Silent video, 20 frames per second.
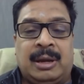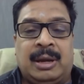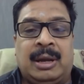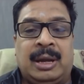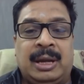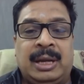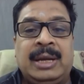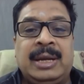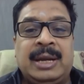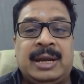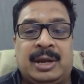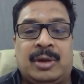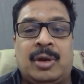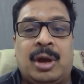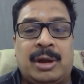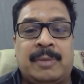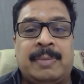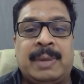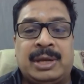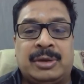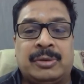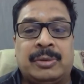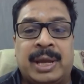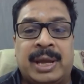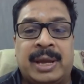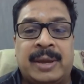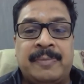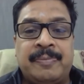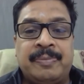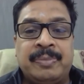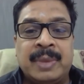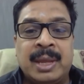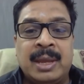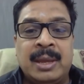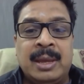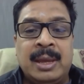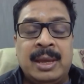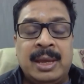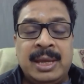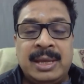Indian economy today,
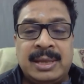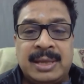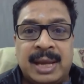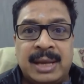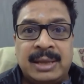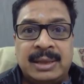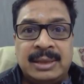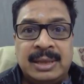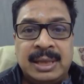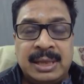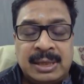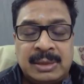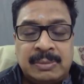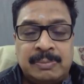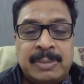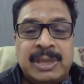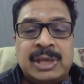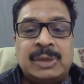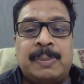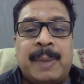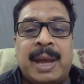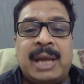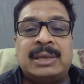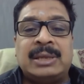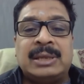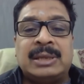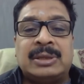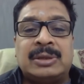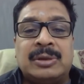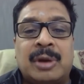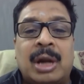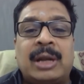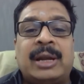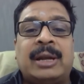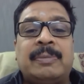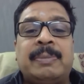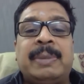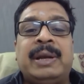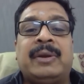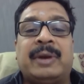is that this mismatch is not
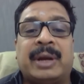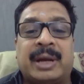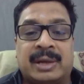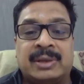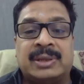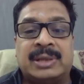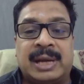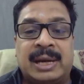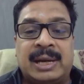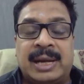yet been reconciled.